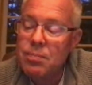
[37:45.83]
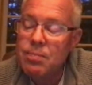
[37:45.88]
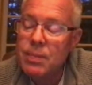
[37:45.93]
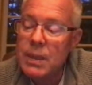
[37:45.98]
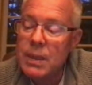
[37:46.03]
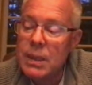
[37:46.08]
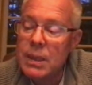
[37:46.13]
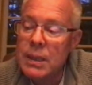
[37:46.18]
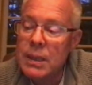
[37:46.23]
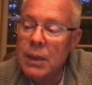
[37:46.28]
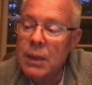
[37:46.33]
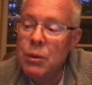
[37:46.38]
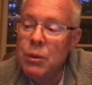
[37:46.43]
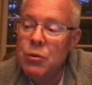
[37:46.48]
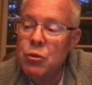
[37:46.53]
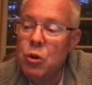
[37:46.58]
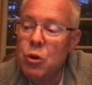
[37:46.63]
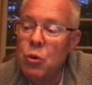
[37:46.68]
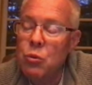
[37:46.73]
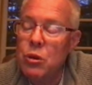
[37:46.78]
that we've
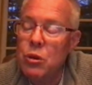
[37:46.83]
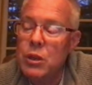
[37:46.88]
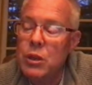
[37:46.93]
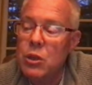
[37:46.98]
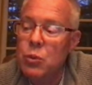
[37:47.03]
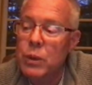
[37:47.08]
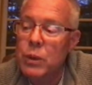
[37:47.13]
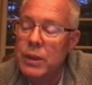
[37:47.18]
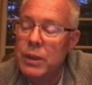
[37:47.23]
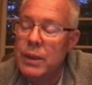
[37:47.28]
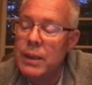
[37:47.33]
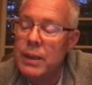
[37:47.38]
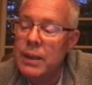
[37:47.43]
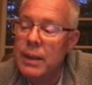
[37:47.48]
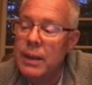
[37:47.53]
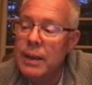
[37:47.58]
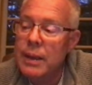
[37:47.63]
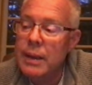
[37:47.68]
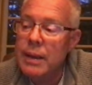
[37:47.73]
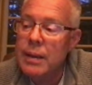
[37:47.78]
grown really quickly
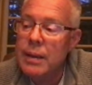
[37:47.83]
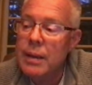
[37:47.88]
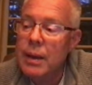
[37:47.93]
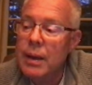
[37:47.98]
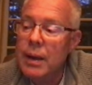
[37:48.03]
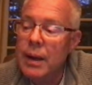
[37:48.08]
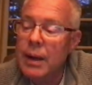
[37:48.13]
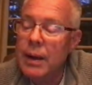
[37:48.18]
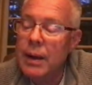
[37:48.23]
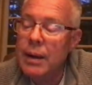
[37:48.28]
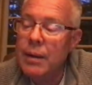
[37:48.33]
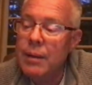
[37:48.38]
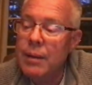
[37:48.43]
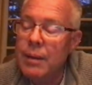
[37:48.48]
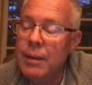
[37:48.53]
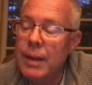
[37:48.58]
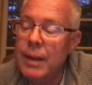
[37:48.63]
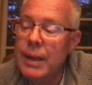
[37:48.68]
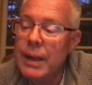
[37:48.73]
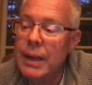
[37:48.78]

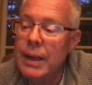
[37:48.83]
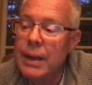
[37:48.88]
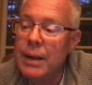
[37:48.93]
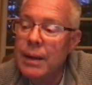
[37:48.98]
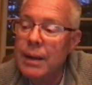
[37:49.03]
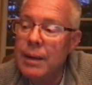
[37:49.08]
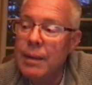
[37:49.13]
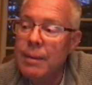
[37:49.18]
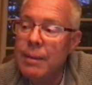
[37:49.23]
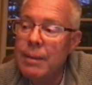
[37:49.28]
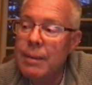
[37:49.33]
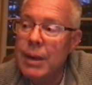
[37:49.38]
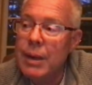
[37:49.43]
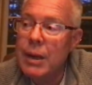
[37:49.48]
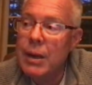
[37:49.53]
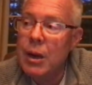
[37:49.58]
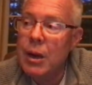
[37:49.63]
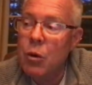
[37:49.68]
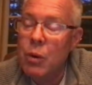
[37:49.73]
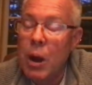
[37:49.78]

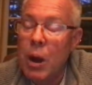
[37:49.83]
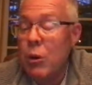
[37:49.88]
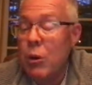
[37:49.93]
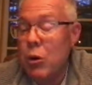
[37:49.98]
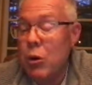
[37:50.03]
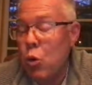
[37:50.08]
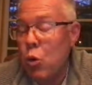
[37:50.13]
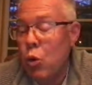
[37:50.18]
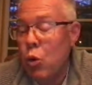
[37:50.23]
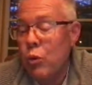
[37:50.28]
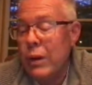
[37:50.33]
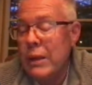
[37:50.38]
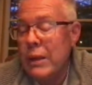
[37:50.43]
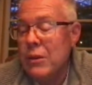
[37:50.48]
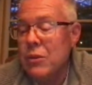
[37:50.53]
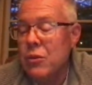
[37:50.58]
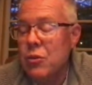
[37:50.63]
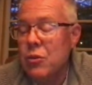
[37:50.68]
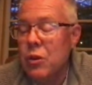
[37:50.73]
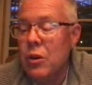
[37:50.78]
around a core
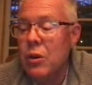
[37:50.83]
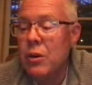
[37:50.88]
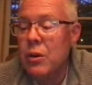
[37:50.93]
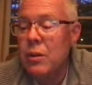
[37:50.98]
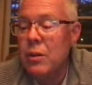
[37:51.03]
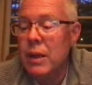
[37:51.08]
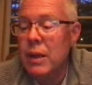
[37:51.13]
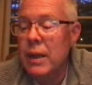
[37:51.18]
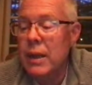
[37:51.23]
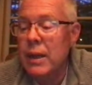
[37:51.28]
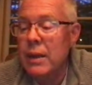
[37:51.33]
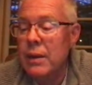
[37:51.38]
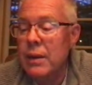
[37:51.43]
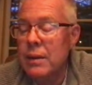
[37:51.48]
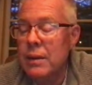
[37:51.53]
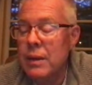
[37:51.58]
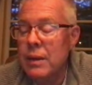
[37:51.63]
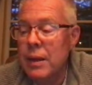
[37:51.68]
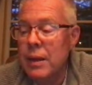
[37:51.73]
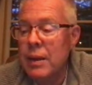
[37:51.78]
registrar. And
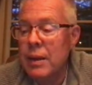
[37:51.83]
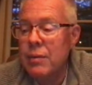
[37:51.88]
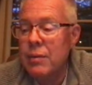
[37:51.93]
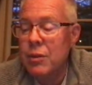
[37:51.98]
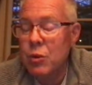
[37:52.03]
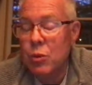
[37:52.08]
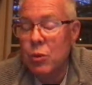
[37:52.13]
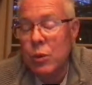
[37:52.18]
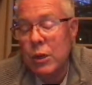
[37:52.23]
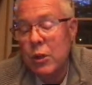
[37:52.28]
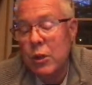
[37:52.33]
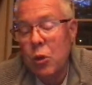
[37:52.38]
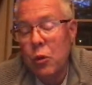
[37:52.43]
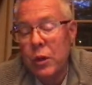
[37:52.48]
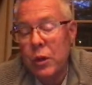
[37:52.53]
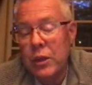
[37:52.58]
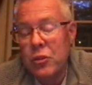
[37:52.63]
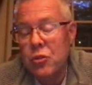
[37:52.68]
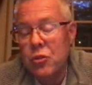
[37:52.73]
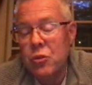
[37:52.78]
if you want to know the
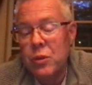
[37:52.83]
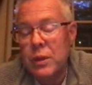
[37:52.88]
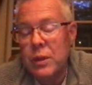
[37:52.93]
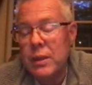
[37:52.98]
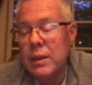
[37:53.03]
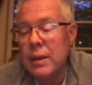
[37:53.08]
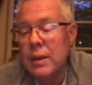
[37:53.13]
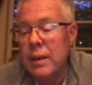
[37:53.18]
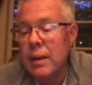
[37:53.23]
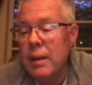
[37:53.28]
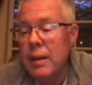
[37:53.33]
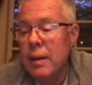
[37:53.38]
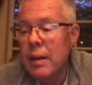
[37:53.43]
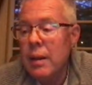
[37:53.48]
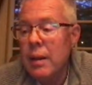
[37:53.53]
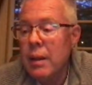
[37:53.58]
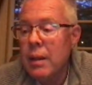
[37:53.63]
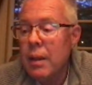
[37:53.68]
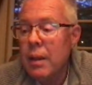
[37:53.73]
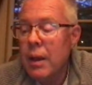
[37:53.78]
history,
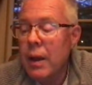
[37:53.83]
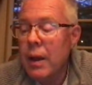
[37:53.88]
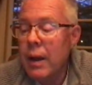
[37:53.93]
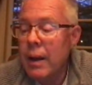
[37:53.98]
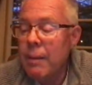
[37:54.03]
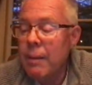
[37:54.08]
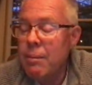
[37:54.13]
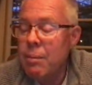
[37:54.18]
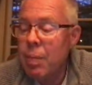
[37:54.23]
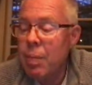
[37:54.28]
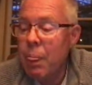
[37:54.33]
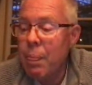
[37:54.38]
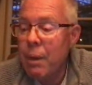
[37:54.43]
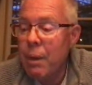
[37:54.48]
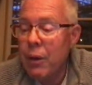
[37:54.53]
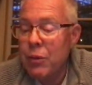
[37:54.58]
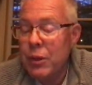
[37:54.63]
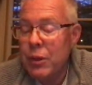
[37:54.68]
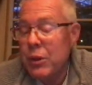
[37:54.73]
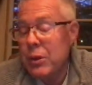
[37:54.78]
I'll
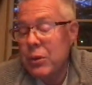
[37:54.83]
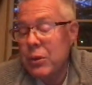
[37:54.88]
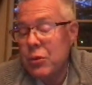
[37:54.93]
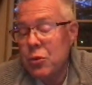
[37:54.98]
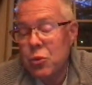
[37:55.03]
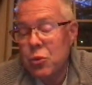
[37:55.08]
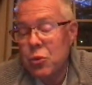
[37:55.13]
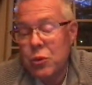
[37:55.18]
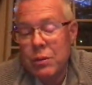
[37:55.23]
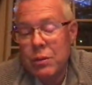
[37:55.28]
tell you a story.